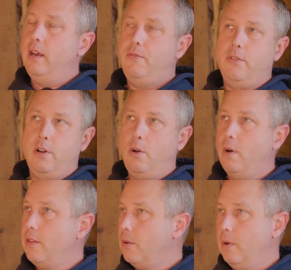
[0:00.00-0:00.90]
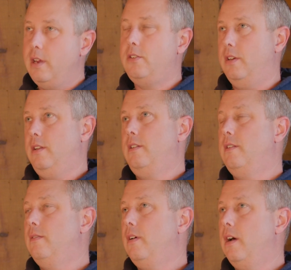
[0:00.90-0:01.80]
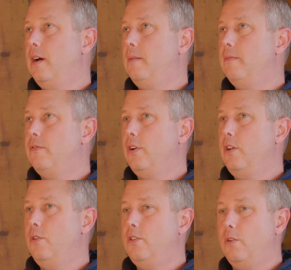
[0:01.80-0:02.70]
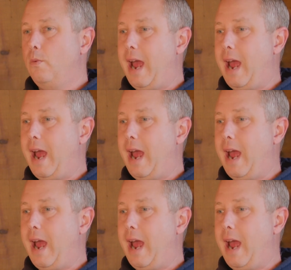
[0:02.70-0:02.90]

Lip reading: if for no other reason, for you to